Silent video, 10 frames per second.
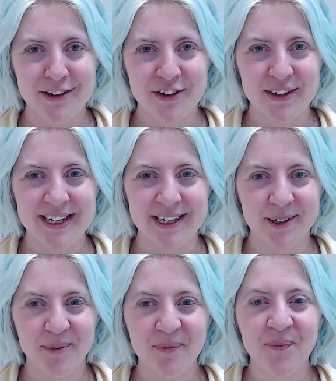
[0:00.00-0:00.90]
you're
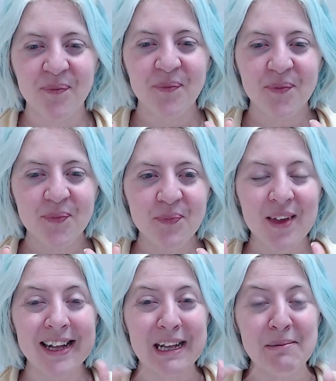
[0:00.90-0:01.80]
here.
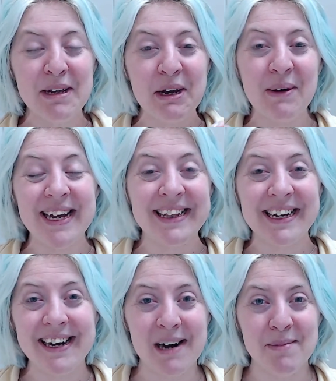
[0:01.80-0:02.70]
Let me know in the
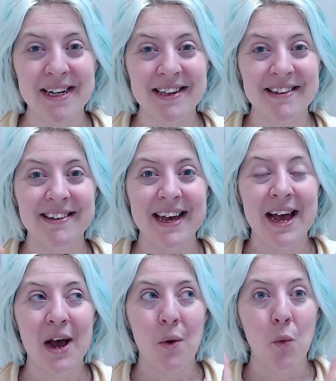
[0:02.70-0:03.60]
comments,
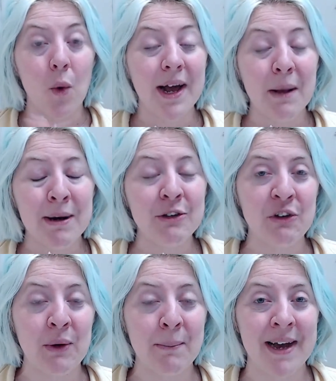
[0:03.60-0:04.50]
what about
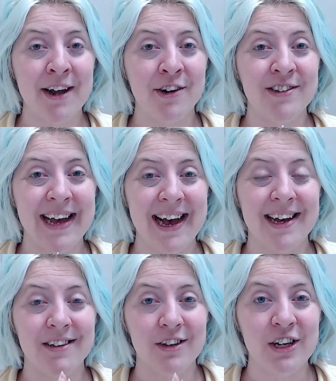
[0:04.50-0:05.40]
sewing patterns
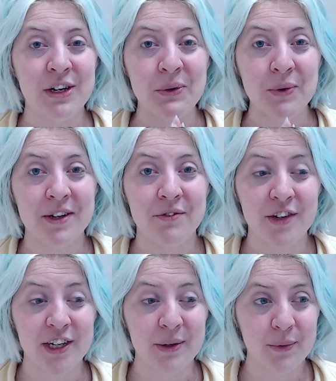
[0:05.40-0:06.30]
has you
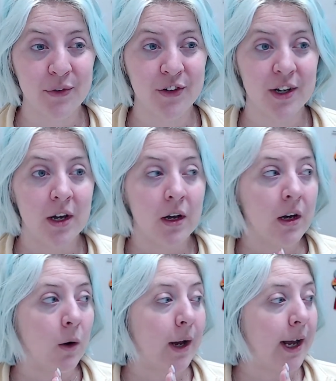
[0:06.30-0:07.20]
confused?
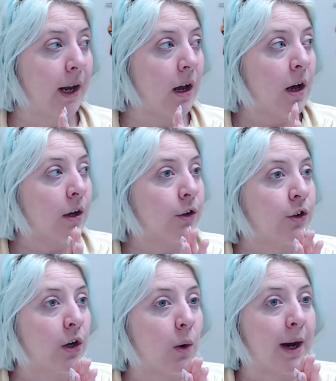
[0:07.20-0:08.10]
Okay,
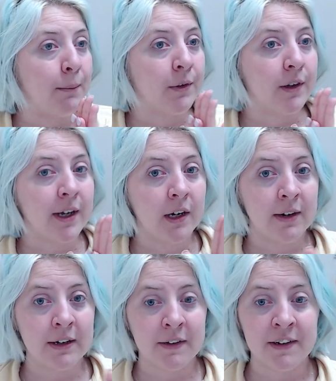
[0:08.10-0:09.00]
so I'm looking
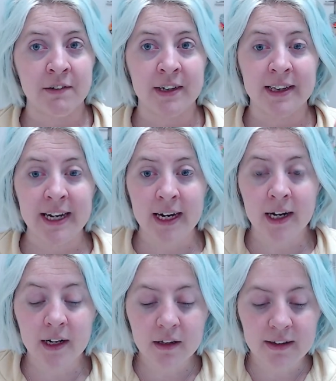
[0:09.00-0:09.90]
around at the different
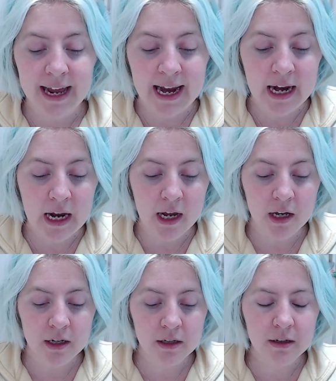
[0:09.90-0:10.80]
things,
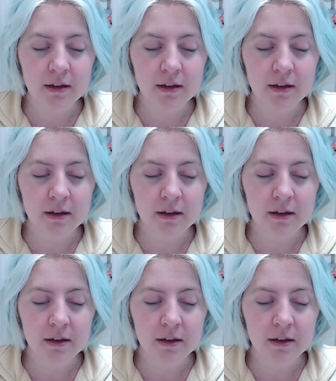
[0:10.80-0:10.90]
and